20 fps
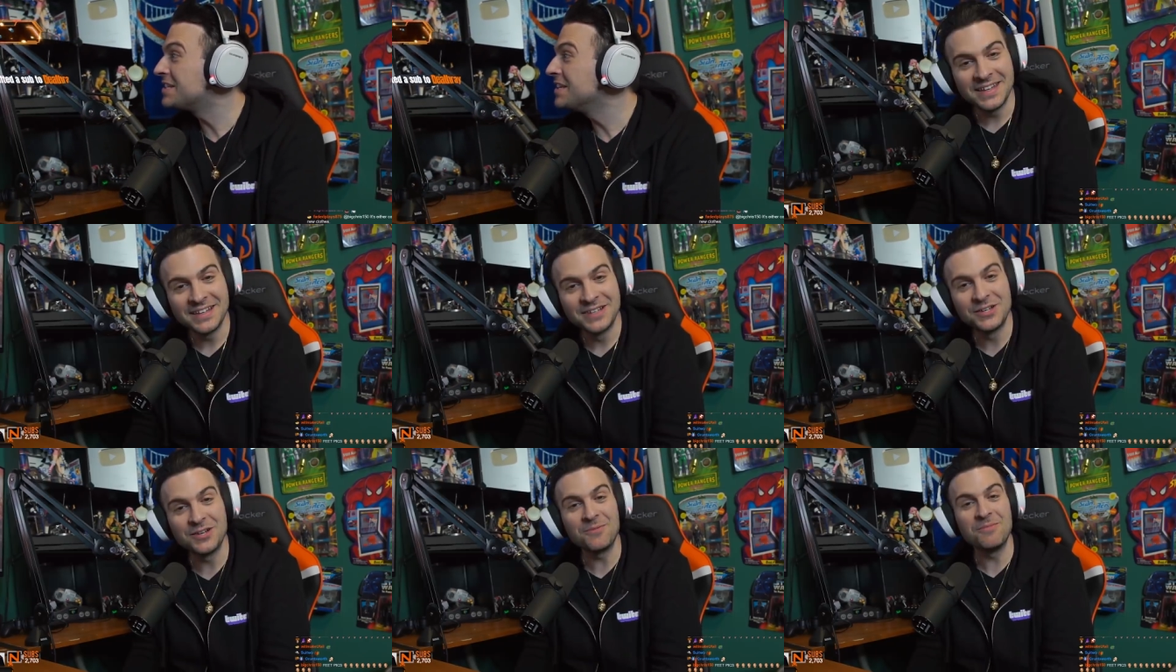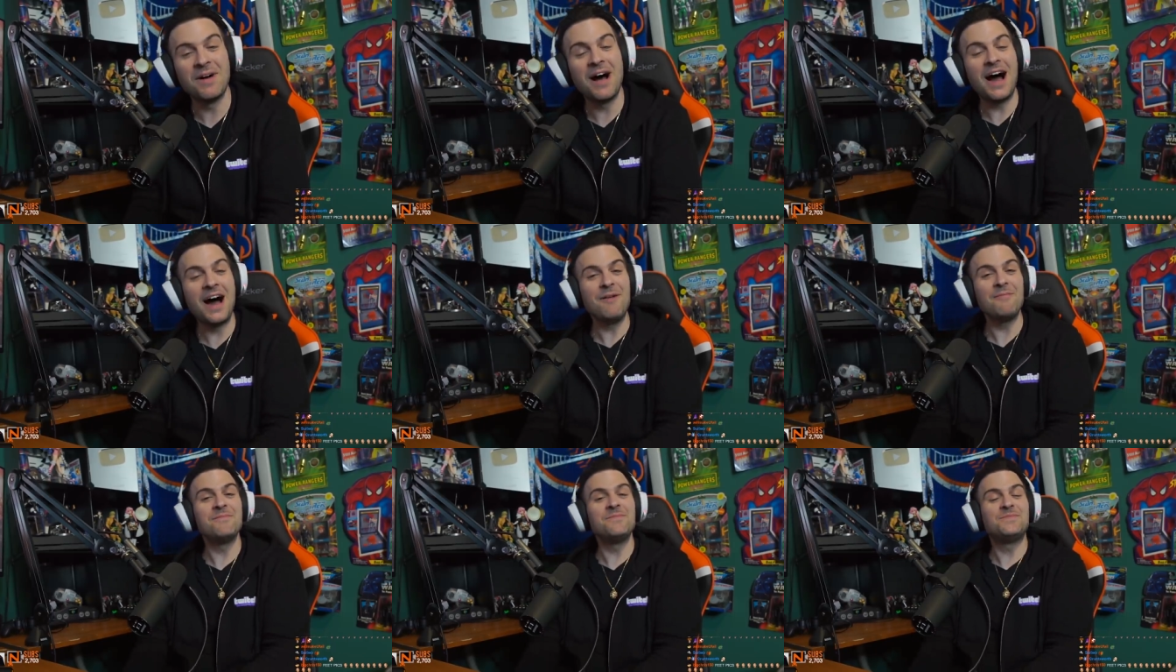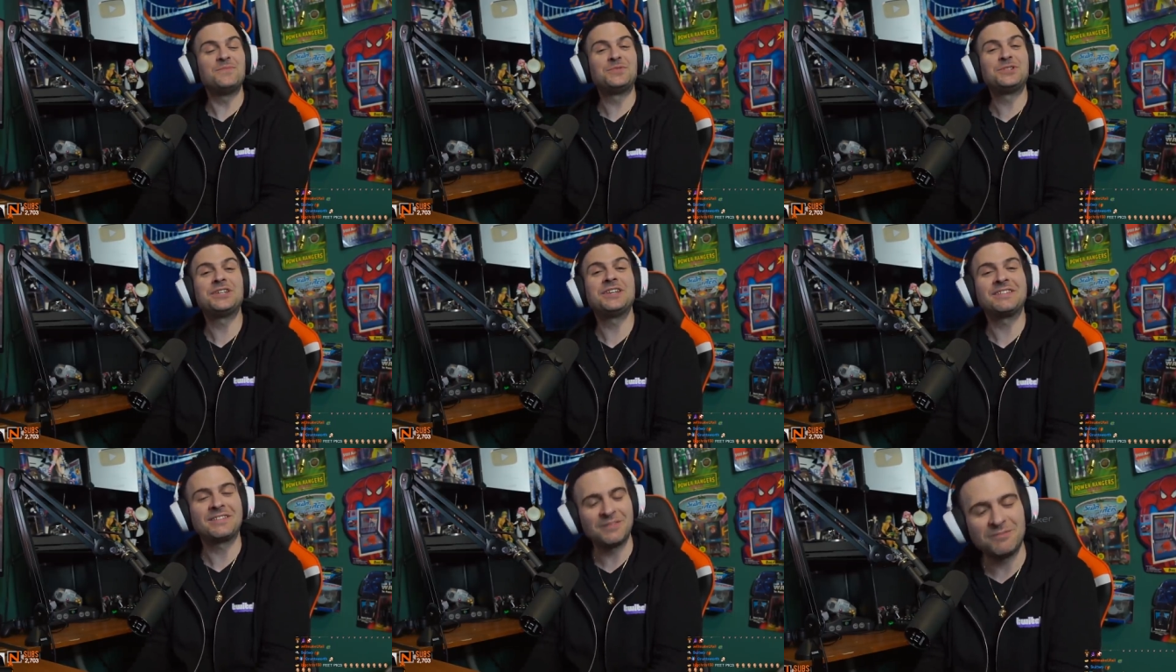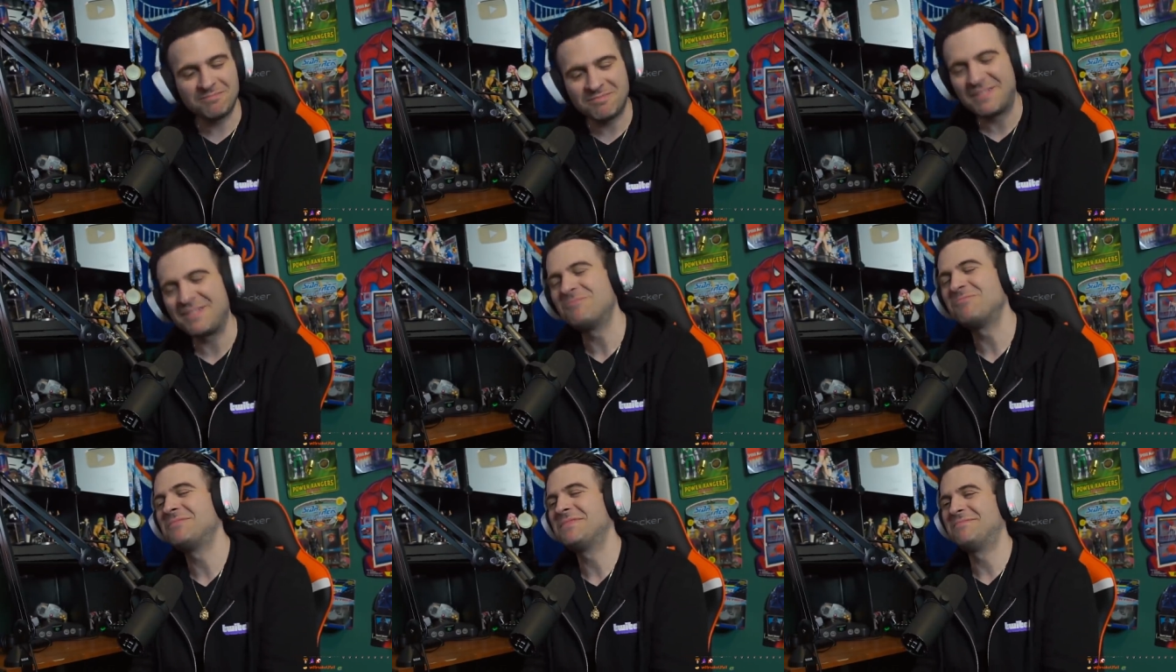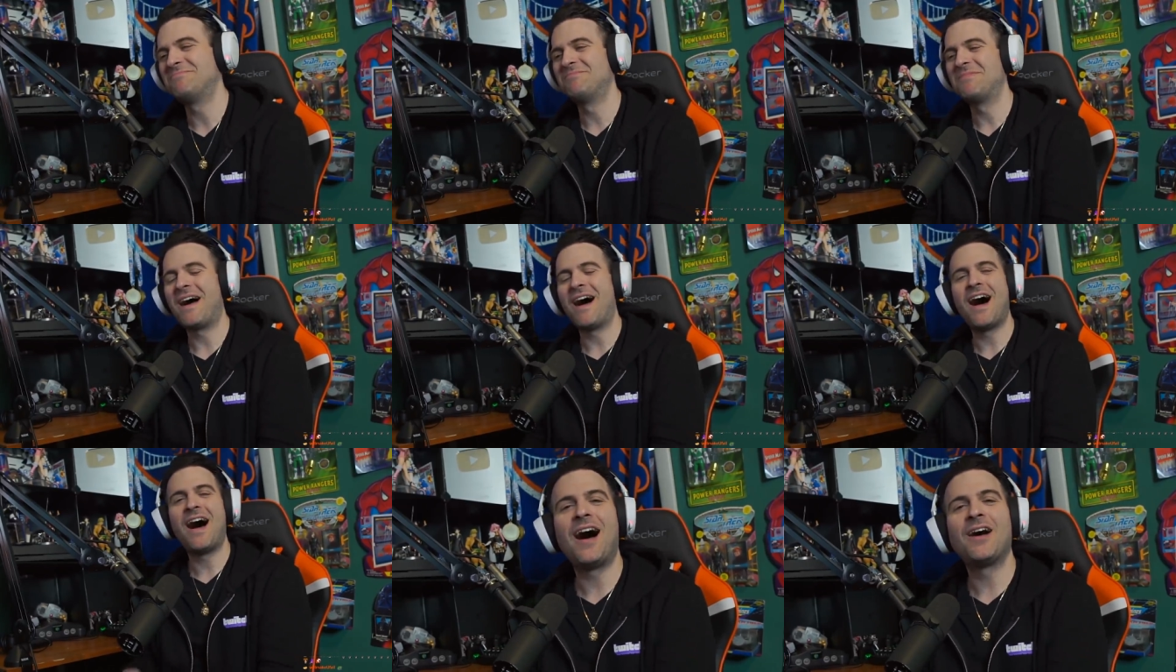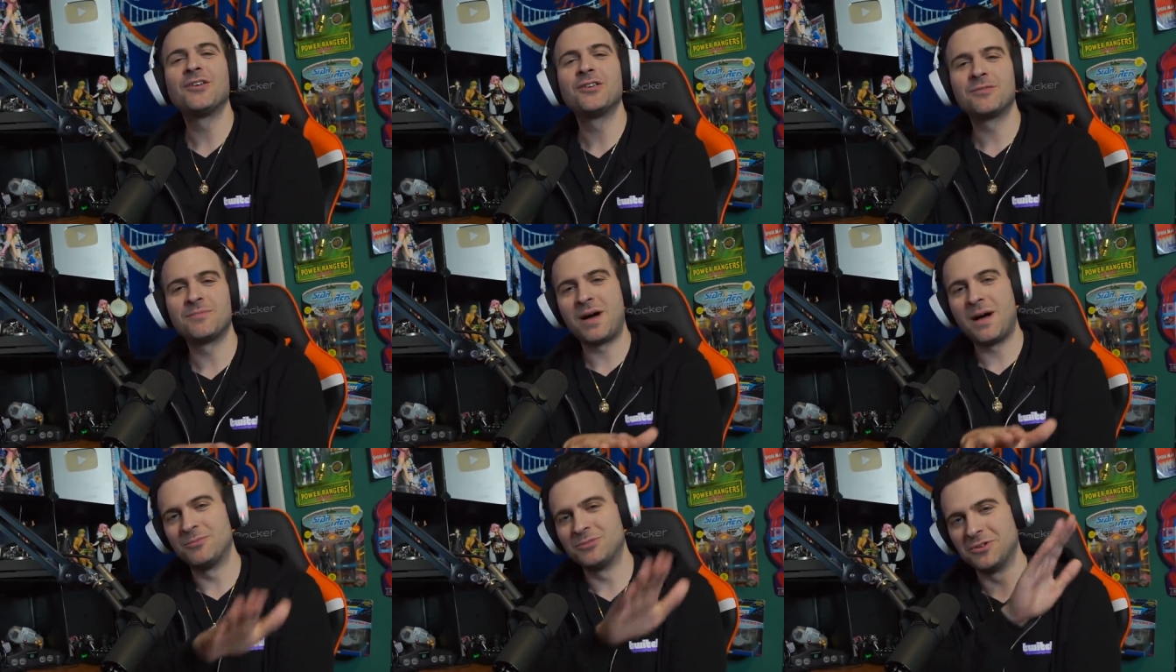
Your mom? She's... Your mom's